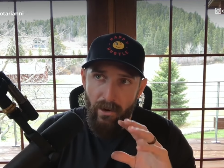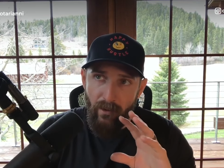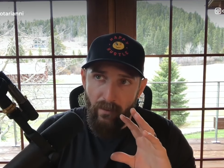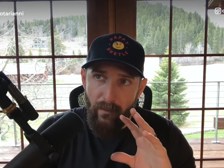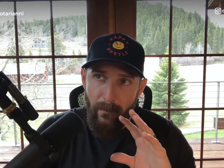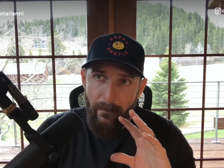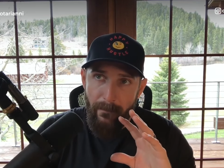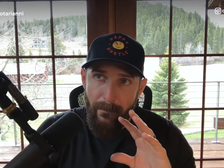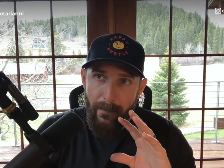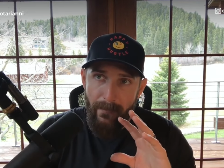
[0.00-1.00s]
you know
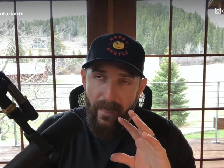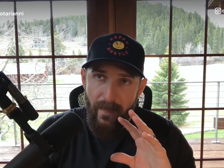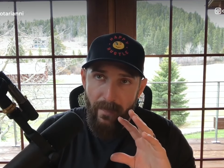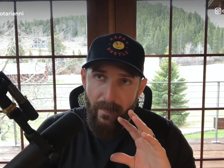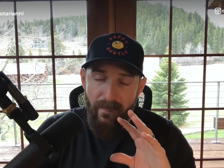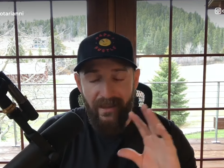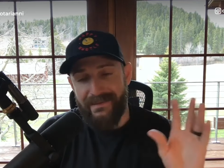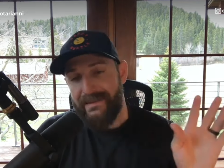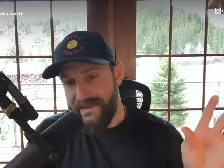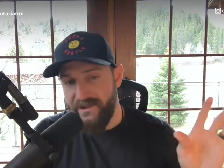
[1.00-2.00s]
the
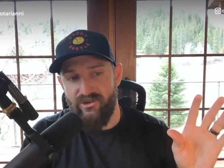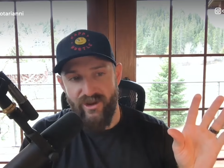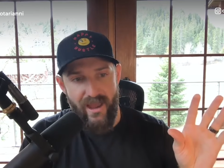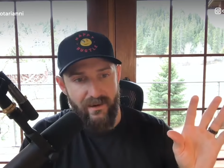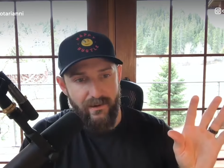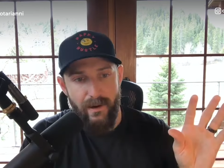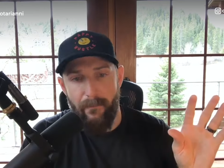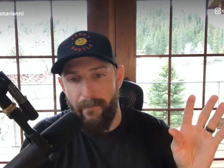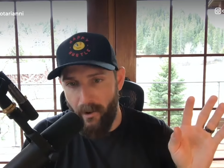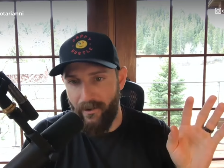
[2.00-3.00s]
lead gen
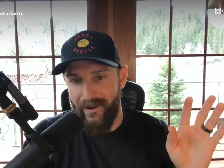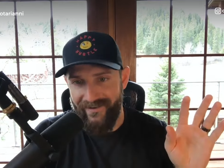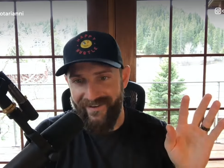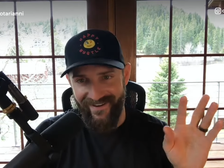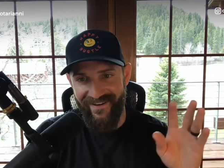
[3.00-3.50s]
component